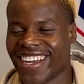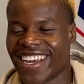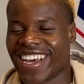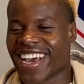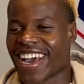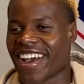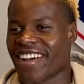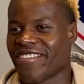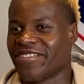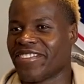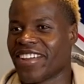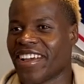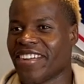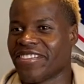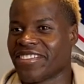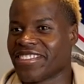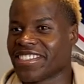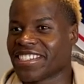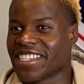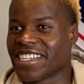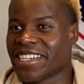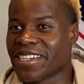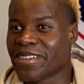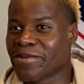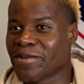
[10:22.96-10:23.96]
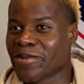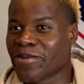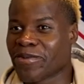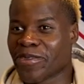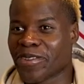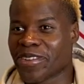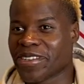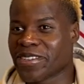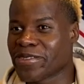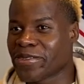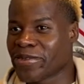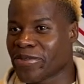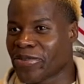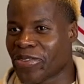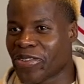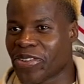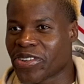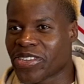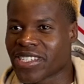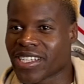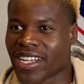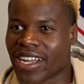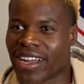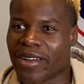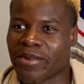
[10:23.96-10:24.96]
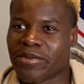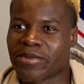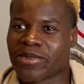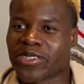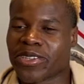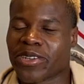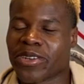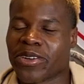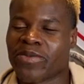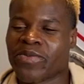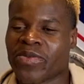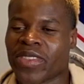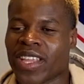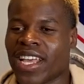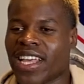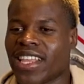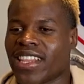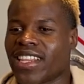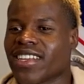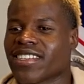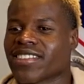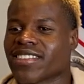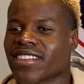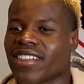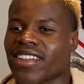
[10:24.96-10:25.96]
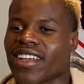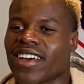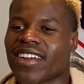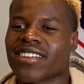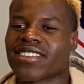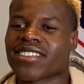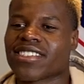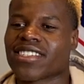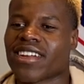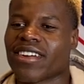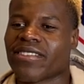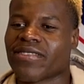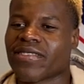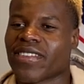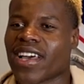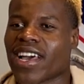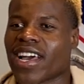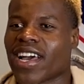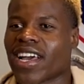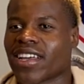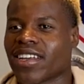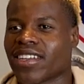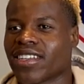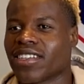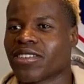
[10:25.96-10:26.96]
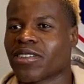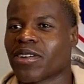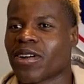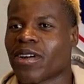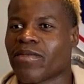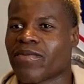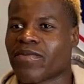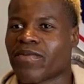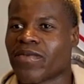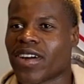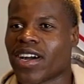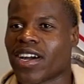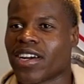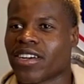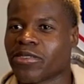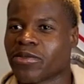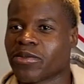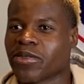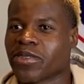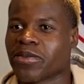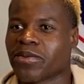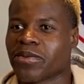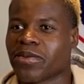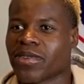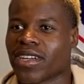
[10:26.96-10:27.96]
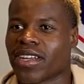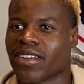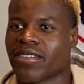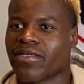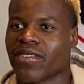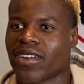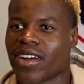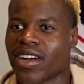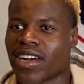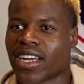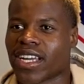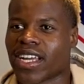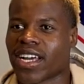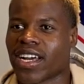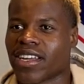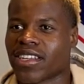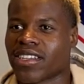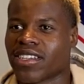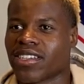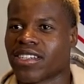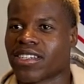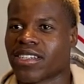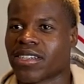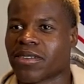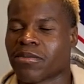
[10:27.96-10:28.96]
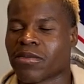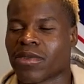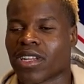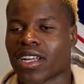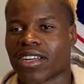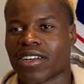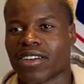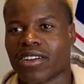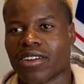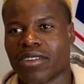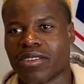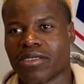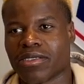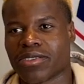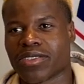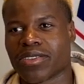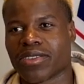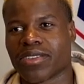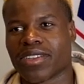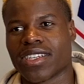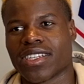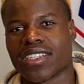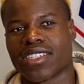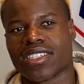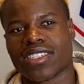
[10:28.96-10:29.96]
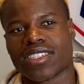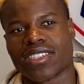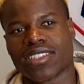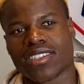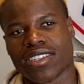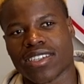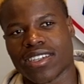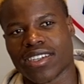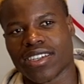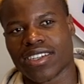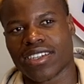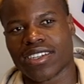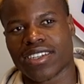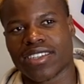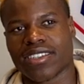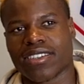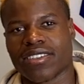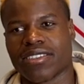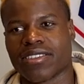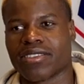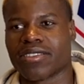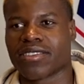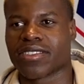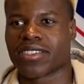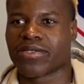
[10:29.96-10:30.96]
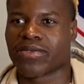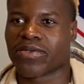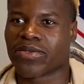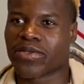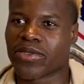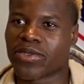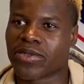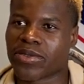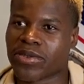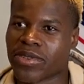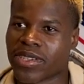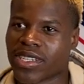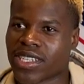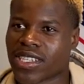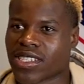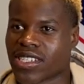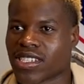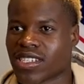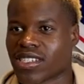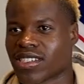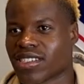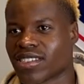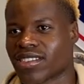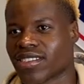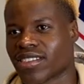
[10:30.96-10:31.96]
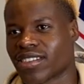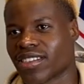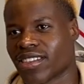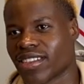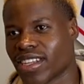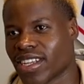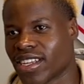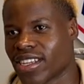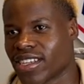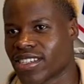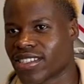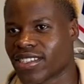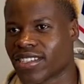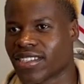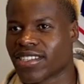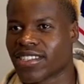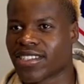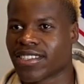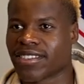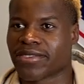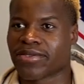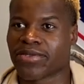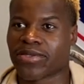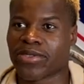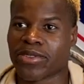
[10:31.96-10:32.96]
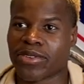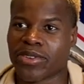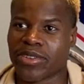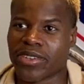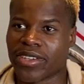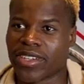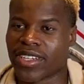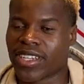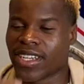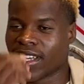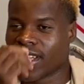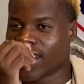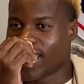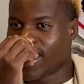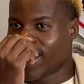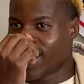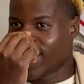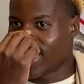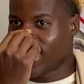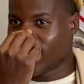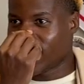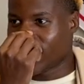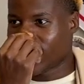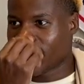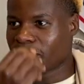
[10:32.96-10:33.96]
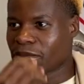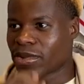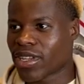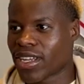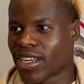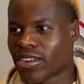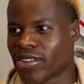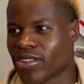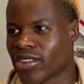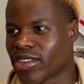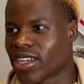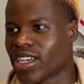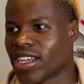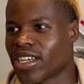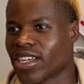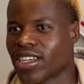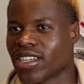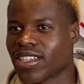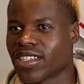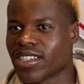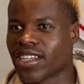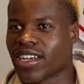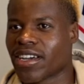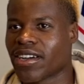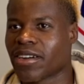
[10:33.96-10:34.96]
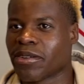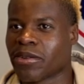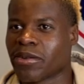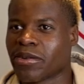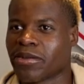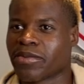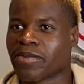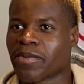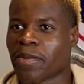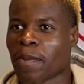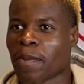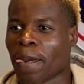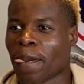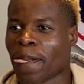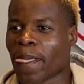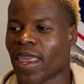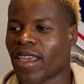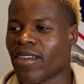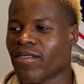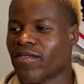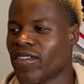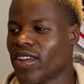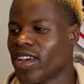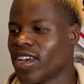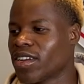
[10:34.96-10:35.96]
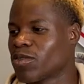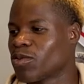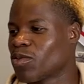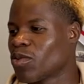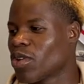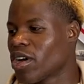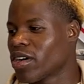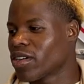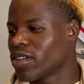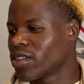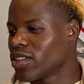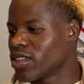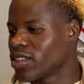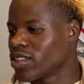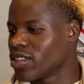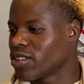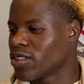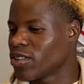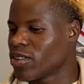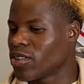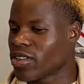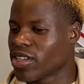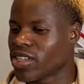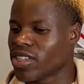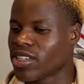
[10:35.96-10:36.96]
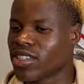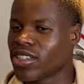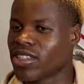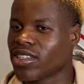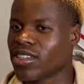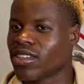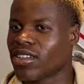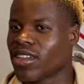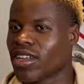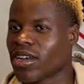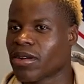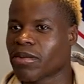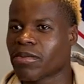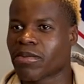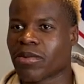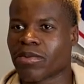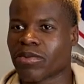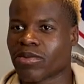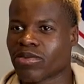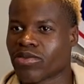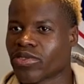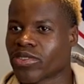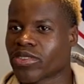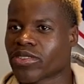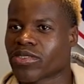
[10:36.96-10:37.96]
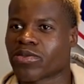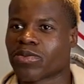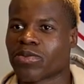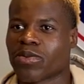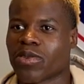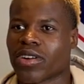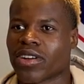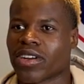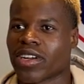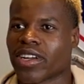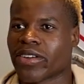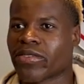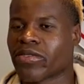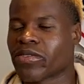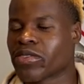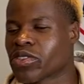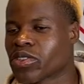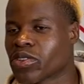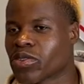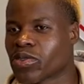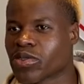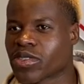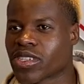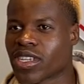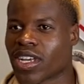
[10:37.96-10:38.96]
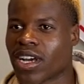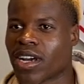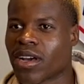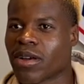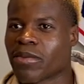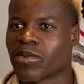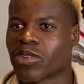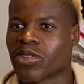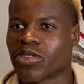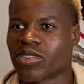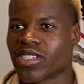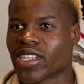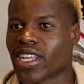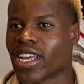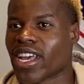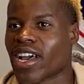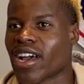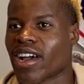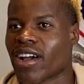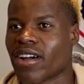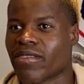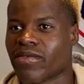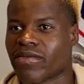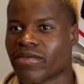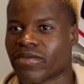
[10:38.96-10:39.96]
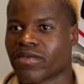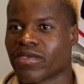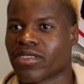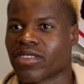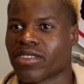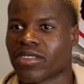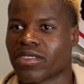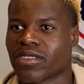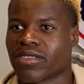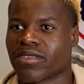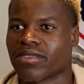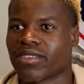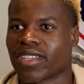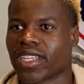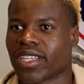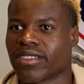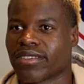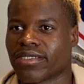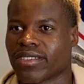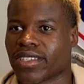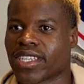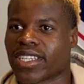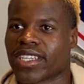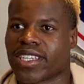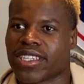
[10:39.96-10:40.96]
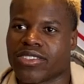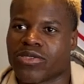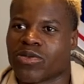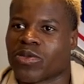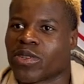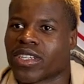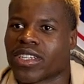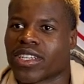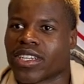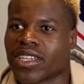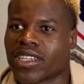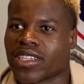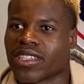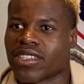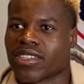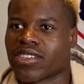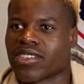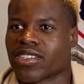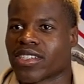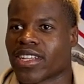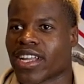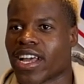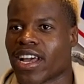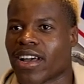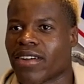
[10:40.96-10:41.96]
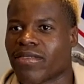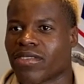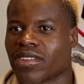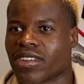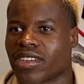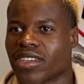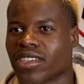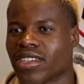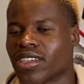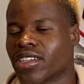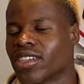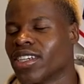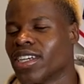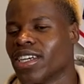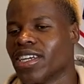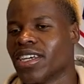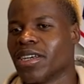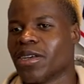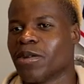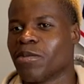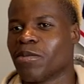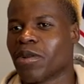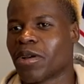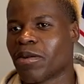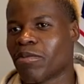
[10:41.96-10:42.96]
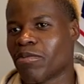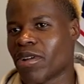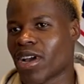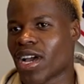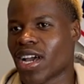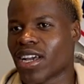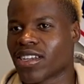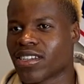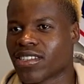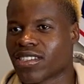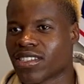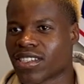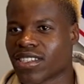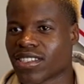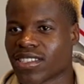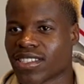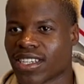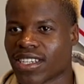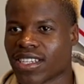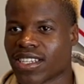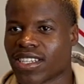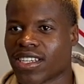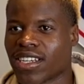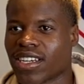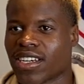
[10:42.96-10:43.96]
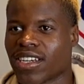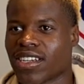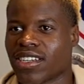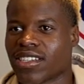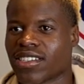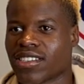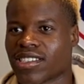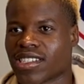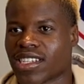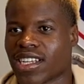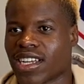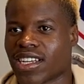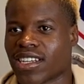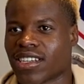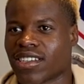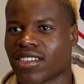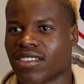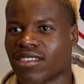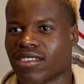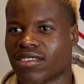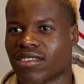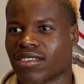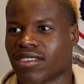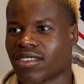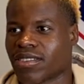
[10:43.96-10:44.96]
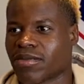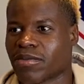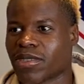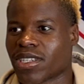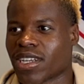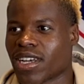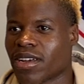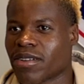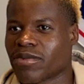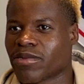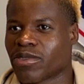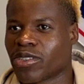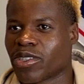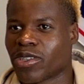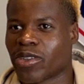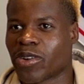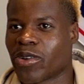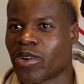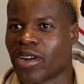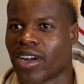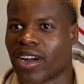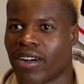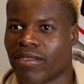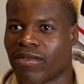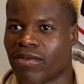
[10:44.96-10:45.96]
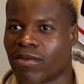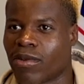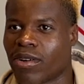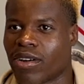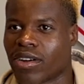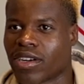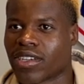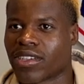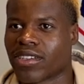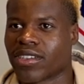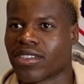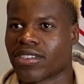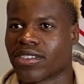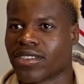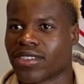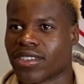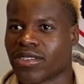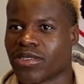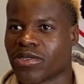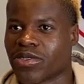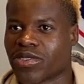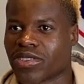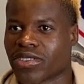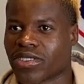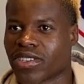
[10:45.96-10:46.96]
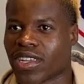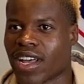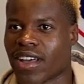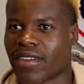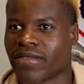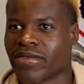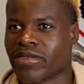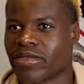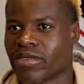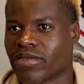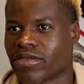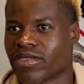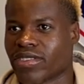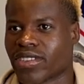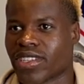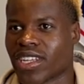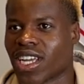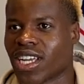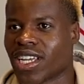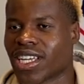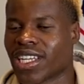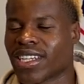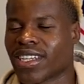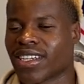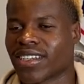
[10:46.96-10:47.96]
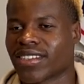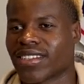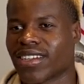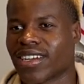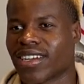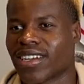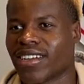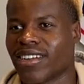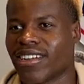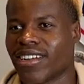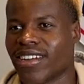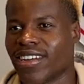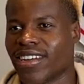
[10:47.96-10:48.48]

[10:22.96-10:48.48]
I've never seen it before. This is the first time. So there's a lot of stuff that I found whenever I got here, and I'm like, oh, so this is you know, it's a fruit. This is food, and I'm like, okay, now even water. You know, here a lot of people drink water every single time because they have, you know, they can drink it because they have it here. But back in Tanzania, it's like sometimes you don't have water, and you just have to stay like that.